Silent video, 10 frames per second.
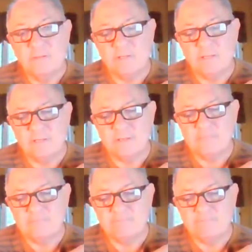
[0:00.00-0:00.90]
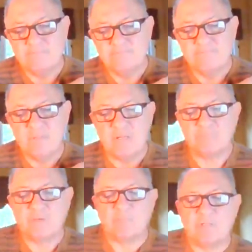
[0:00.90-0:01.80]
If
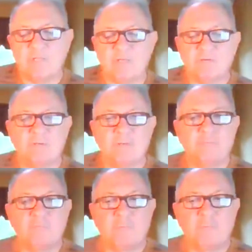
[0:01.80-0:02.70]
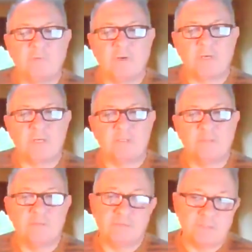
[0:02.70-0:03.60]
some of the initiatives we've been talking
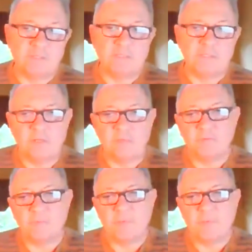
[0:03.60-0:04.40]
to the city and others